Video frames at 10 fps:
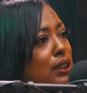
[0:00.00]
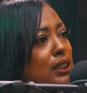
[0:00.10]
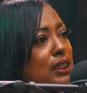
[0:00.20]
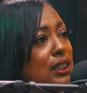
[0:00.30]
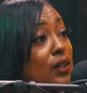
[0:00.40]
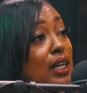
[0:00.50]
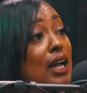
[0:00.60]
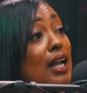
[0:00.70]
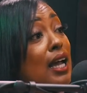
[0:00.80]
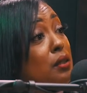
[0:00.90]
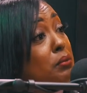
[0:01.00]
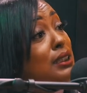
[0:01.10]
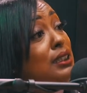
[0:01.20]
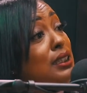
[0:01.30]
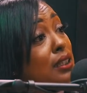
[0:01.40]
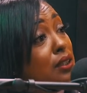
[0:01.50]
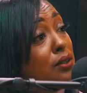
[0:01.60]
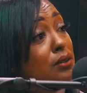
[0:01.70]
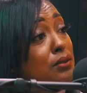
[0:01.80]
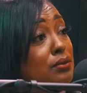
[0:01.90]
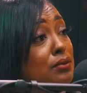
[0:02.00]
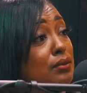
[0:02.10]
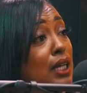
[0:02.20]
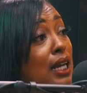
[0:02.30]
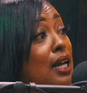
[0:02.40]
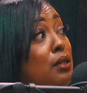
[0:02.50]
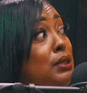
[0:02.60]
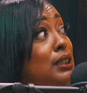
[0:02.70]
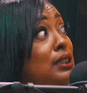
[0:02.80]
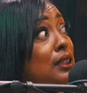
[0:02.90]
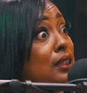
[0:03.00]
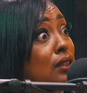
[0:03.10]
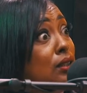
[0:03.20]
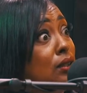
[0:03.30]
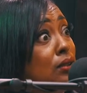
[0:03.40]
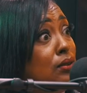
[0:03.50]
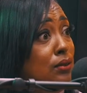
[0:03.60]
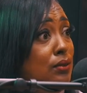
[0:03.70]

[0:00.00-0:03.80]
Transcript: was a deal, and I got him a deal. I got him a deal.